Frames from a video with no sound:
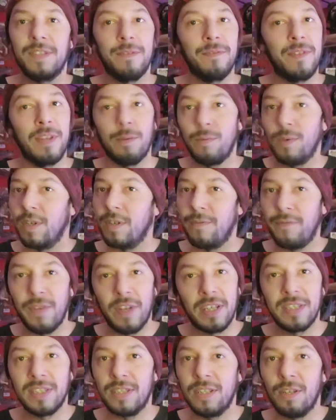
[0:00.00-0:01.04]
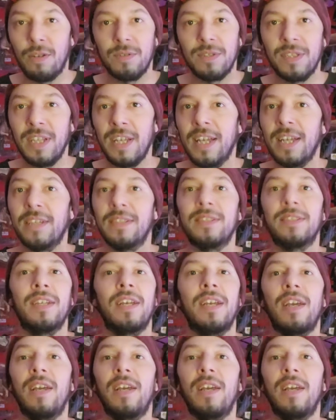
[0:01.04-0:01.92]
if they would have fixed those things,